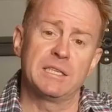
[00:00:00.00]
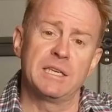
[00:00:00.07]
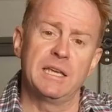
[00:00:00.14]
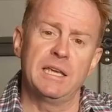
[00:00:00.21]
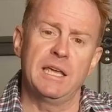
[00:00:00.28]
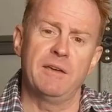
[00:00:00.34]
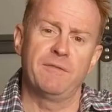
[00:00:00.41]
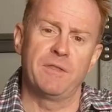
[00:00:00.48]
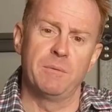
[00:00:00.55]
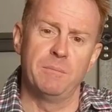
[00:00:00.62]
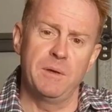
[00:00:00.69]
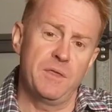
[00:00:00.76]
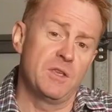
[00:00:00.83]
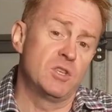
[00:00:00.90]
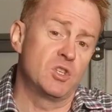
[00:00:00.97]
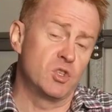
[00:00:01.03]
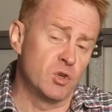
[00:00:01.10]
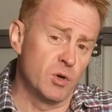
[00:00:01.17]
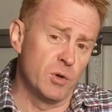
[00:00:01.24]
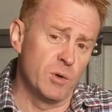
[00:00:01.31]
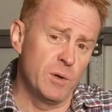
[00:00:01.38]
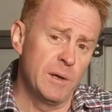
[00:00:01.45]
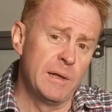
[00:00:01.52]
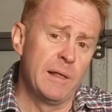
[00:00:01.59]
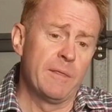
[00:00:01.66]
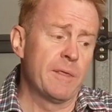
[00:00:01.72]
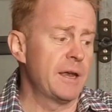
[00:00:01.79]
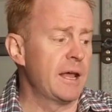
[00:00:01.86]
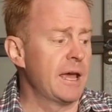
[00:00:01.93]
see if the myth is true
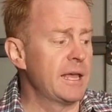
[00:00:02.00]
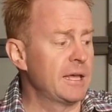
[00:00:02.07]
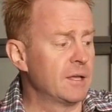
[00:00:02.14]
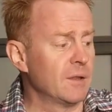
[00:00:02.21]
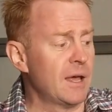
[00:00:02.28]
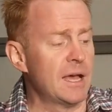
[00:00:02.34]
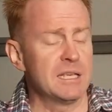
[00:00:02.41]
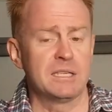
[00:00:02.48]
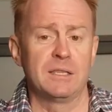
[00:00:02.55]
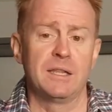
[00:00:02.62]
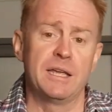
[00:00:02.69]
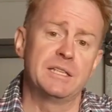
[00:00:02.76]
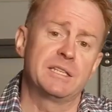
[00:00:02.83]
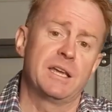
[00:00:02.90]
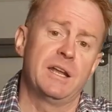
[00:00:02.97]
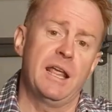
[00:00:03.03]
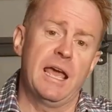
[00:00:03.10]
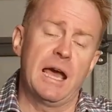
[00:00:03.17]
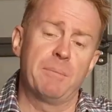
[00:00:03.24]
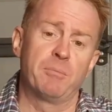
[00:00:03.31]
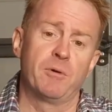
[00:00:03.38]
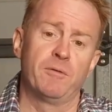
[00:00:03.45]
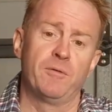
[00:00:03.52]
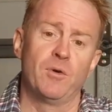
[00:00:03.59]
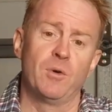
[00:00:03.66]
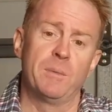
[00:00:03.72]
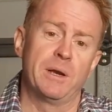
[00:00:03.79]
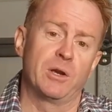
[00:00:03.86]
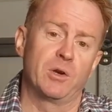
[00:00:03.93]
that a glass lens can
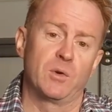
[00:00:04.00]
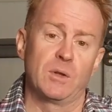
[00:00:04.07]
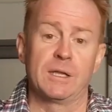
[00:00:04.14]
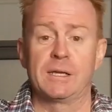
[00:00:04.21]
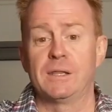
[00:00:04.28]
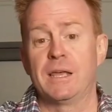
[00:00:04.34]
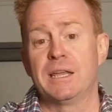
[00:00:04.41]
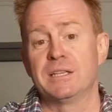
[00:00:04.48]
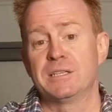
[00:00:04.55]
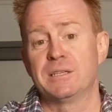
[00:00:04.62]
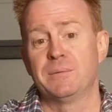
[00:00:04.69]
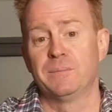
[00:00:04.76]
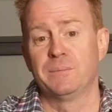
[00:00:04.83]
outperform an acrylic lens.